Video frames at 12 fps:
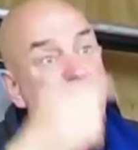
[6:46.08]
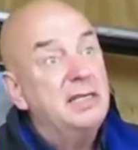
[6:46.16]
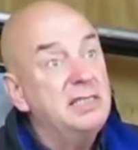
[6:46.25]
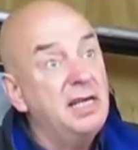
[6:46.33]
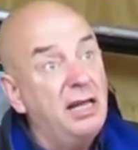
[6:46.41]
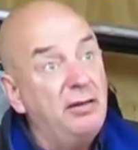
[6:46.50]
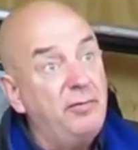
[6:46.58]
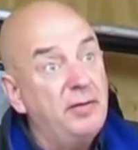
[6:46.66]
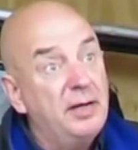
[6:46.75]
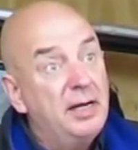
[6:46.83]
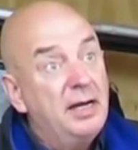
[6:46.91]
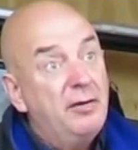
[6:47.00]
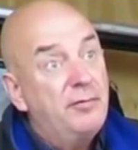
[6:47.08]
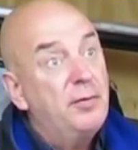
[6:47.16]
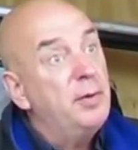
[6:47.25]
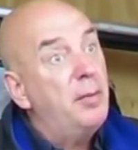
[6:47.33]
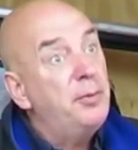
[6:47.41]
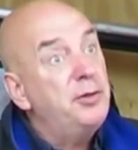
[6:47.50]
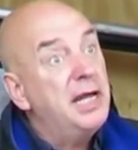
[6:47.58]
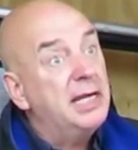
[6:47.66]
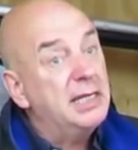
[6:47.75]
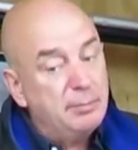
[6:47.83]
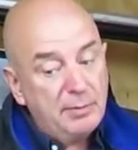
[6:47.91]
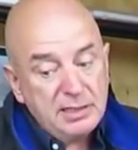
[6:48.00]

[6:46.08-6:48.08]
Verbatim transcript: myself from not protecting